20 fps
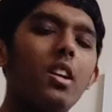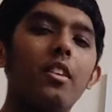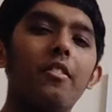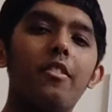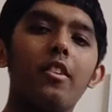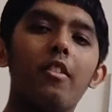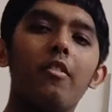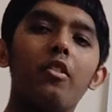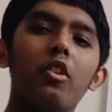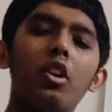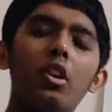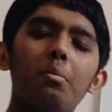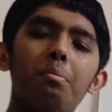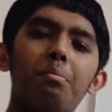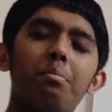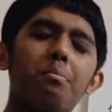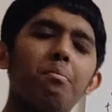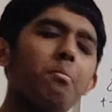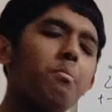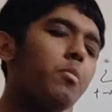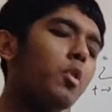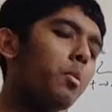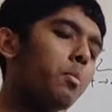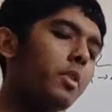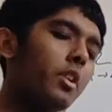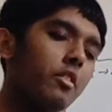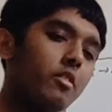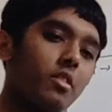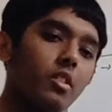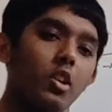you have learned
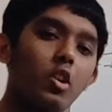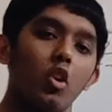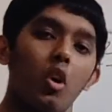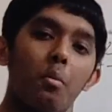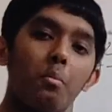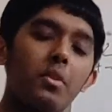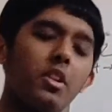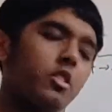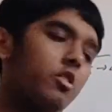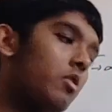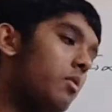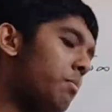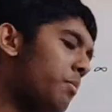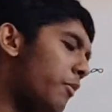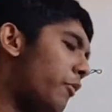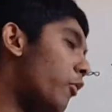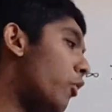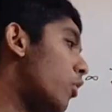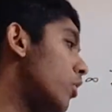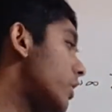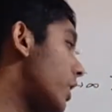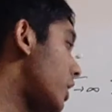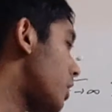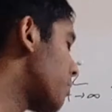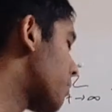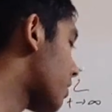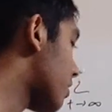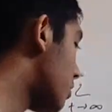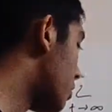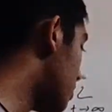permutation and combinations before, then you
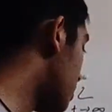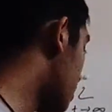must know